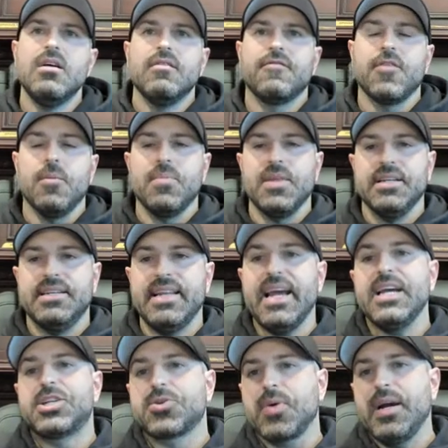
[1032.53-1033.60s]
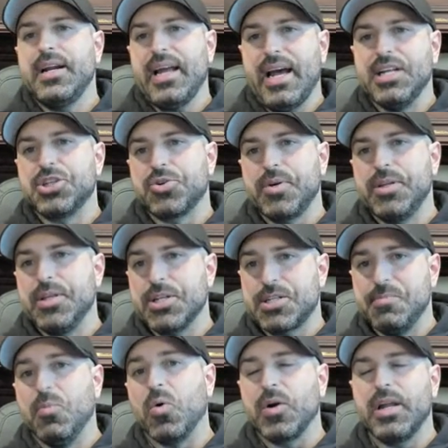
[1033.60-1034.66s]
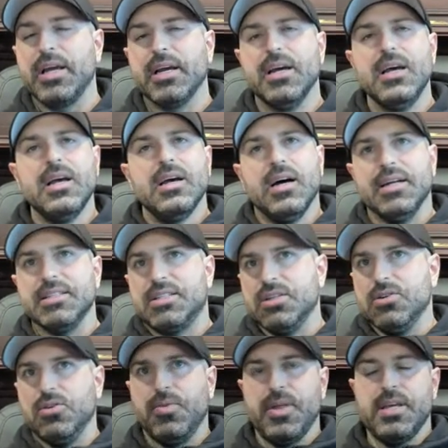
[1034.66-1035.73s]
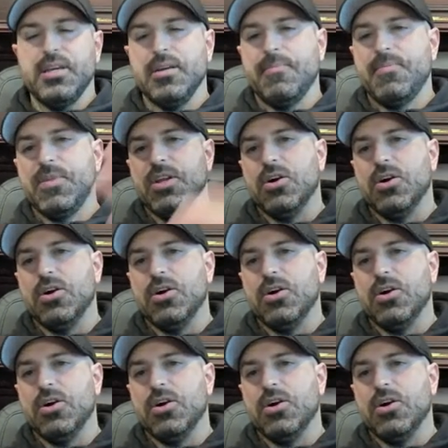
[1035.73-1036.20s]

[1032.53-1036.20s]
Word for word: From the day trade entry this morning until when